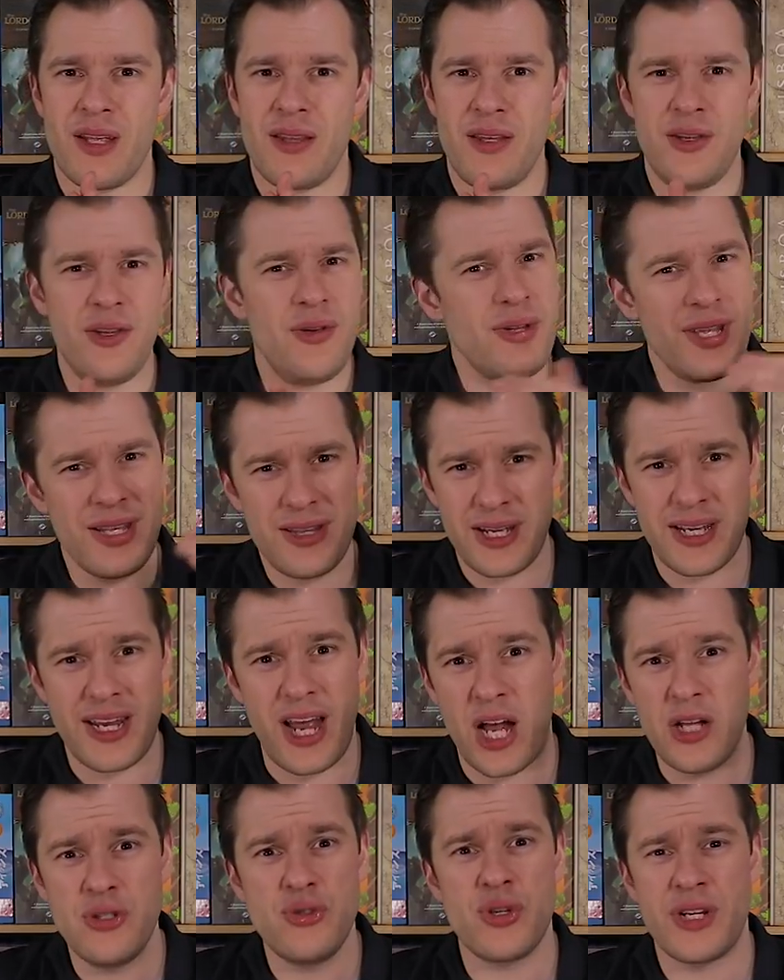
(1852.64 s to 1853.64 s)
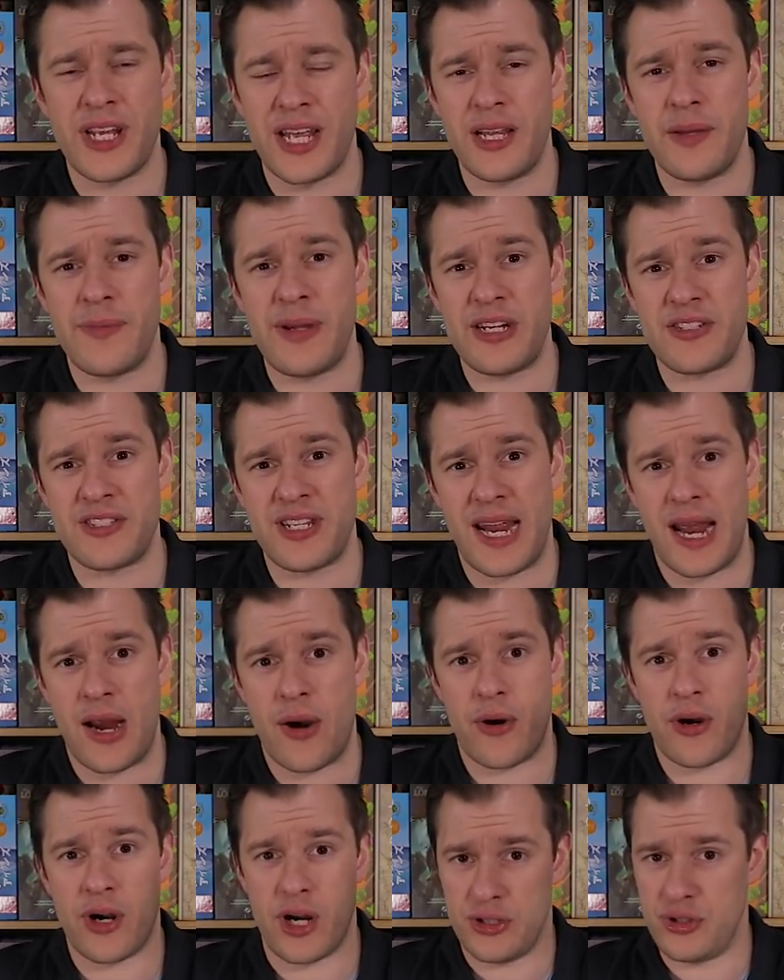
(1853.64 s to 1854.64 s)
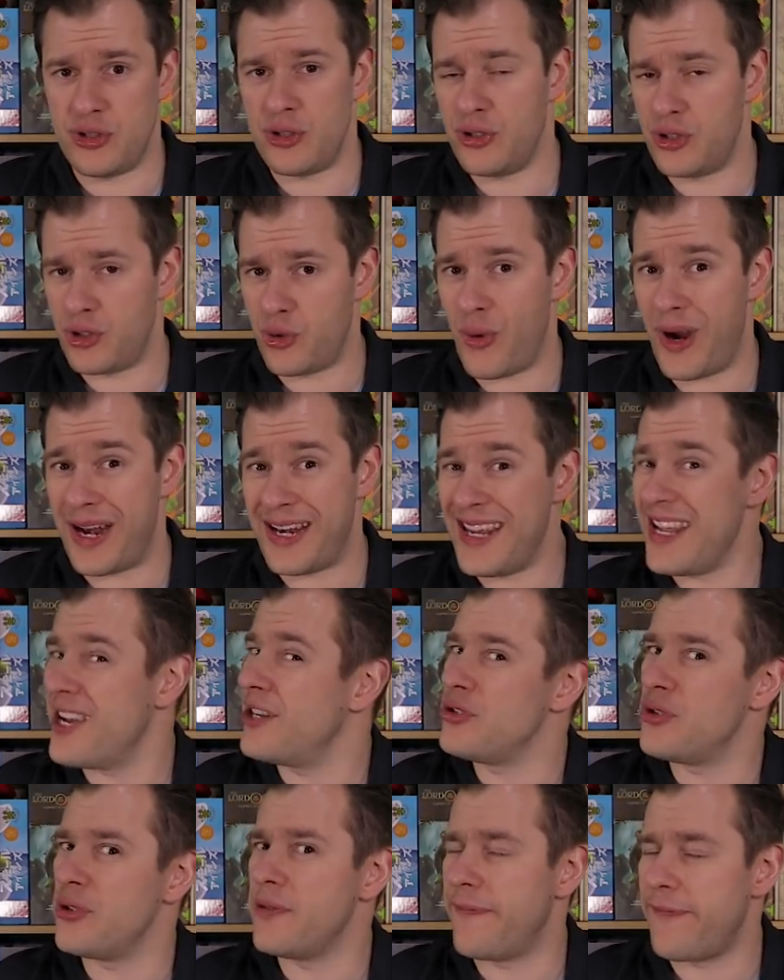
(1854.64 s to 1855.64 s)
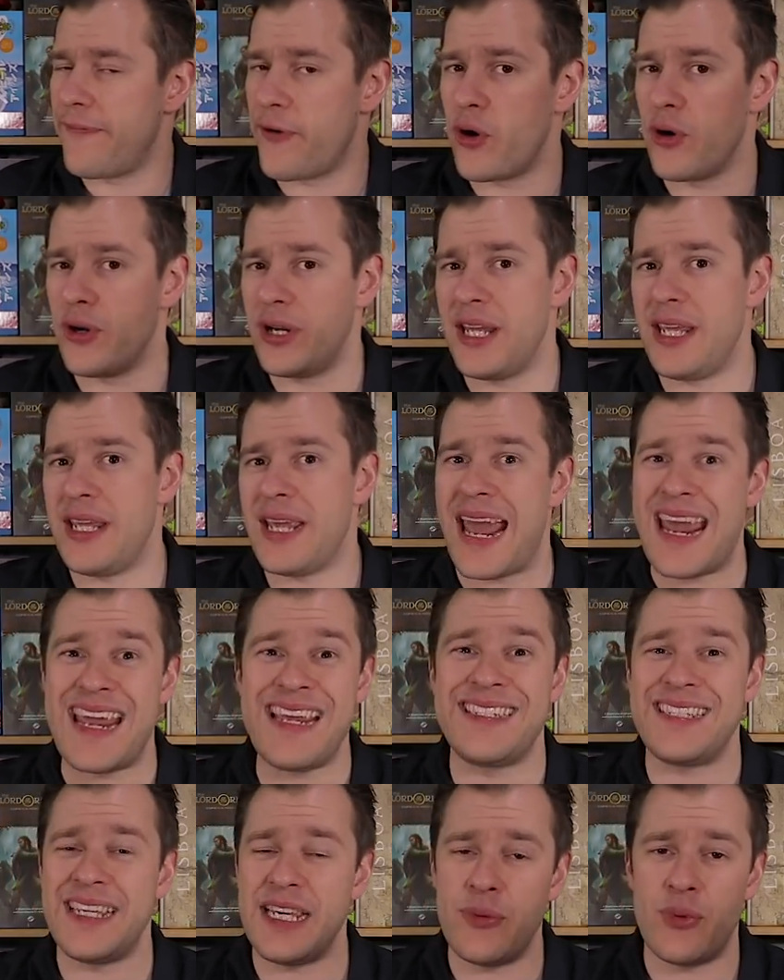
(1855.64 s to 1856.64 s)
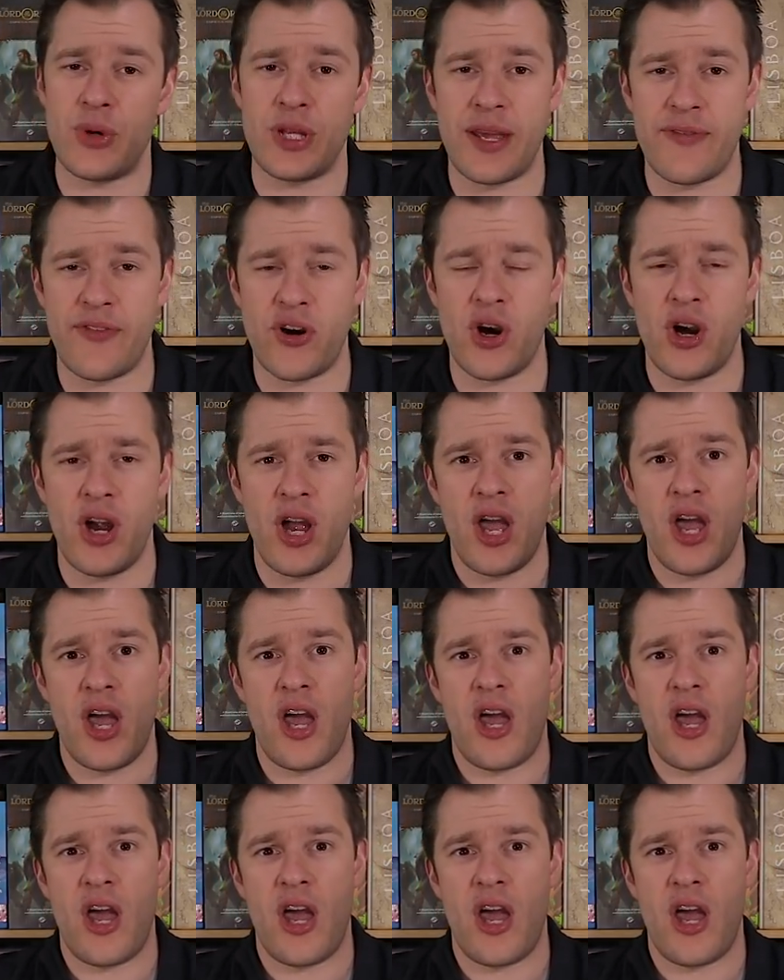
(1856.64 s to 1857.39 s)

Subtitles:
you get like 100 kilometers an hour, 120, 130, 80, whatever.